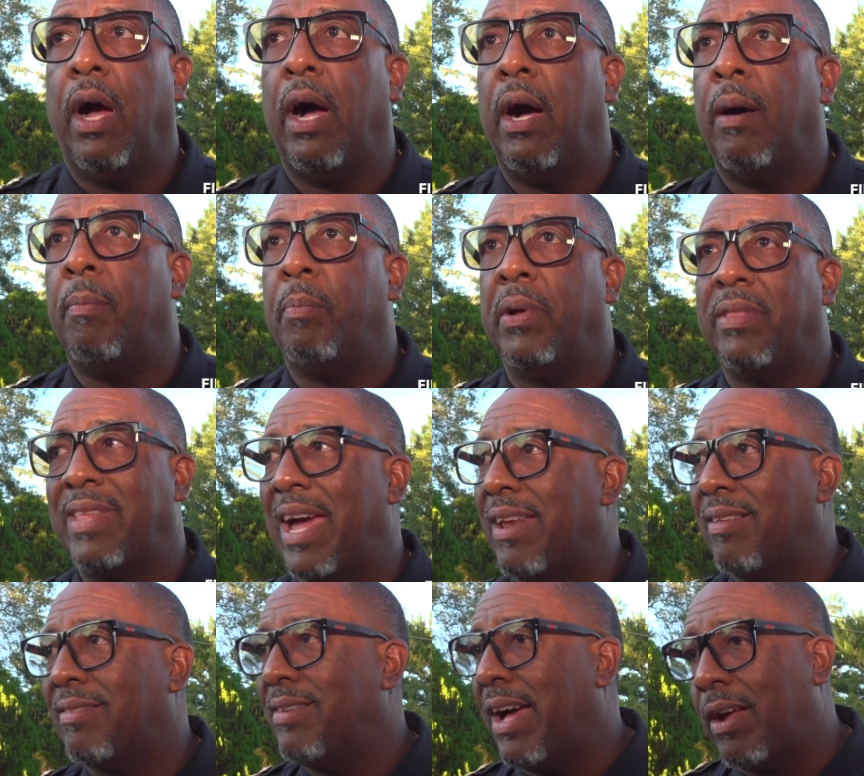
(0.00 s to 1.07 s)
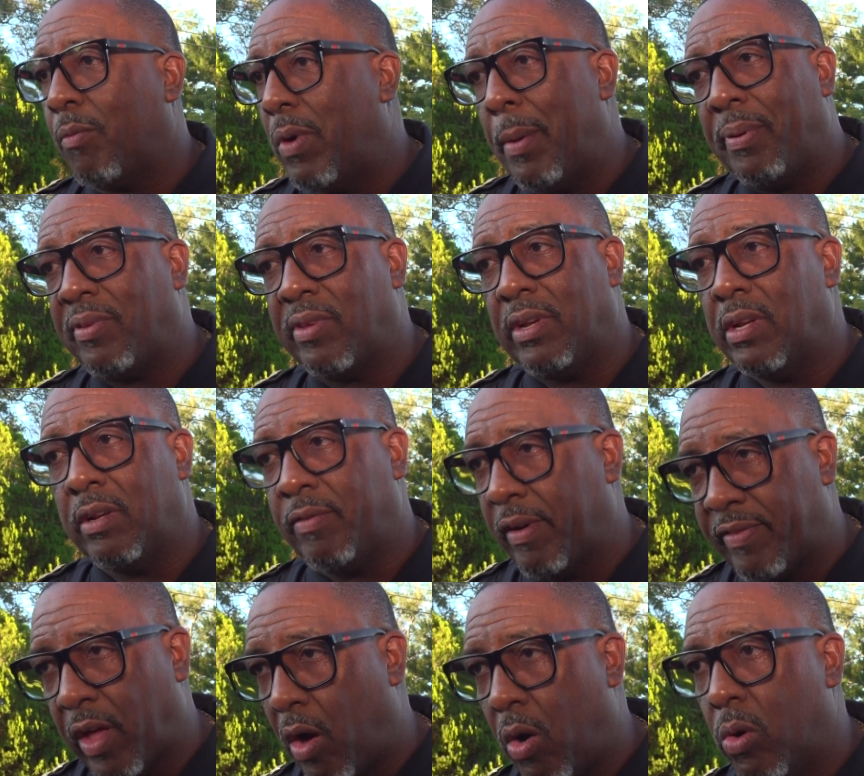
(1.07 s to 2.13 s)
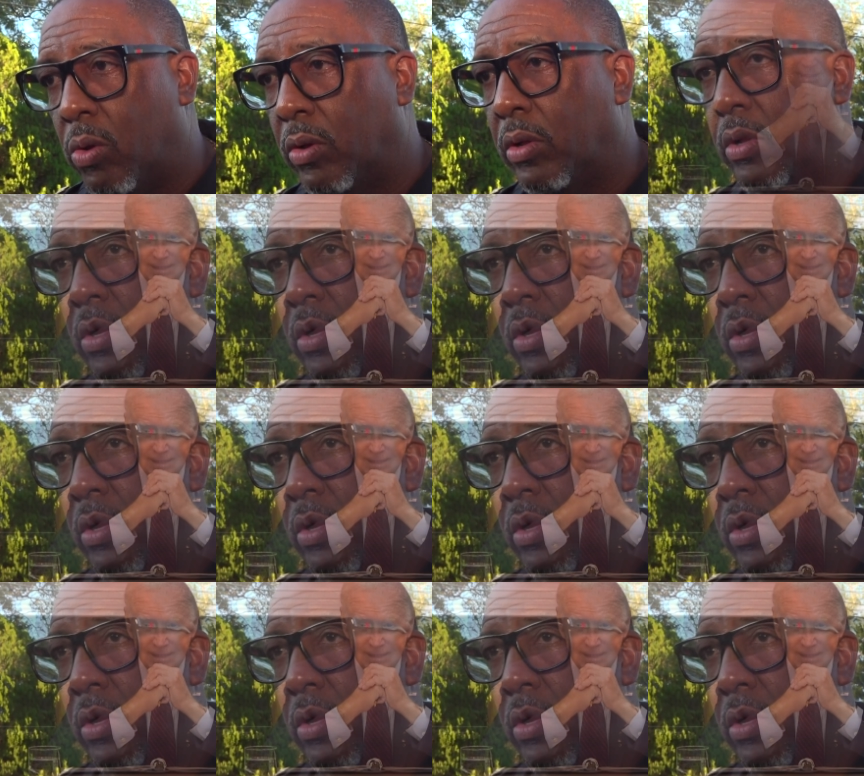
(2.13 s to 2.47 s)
But that is not representative of the whole.